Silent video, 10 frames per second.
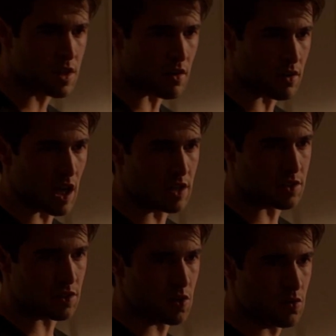
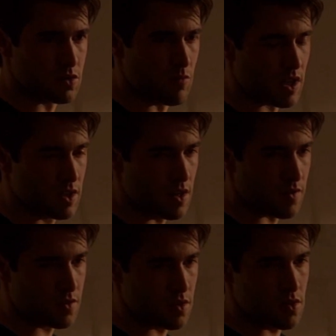Sterilizing you was my
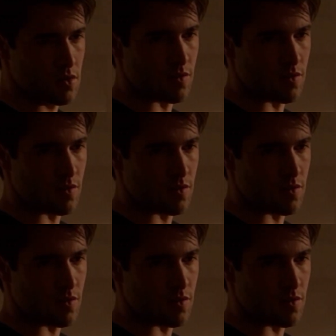gift to the